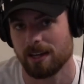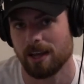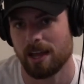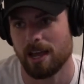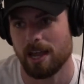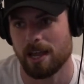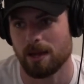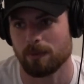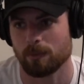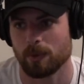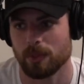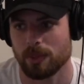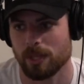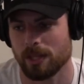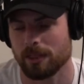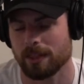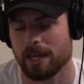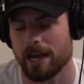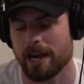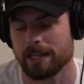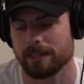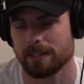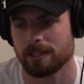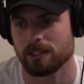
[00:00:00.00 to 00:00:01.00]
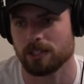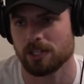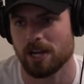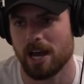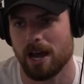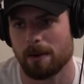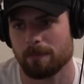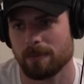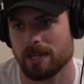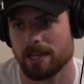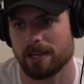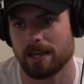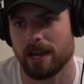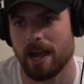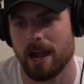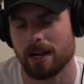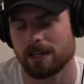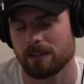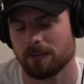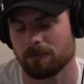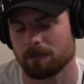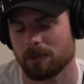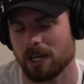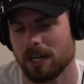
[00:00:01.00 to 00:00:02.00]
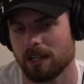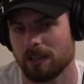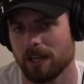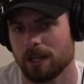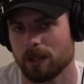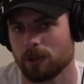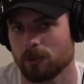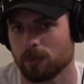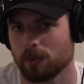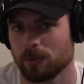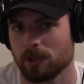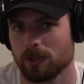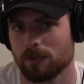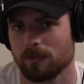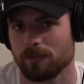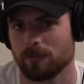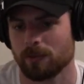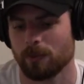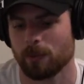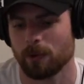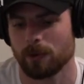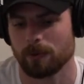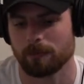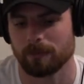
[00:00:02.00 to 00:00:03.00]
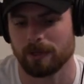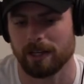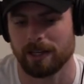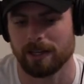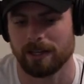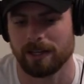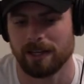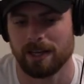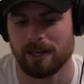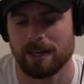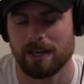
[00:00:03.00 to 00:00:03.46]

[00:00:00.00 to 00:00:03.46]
and within that, the chat being active, probably like 3 or 4, but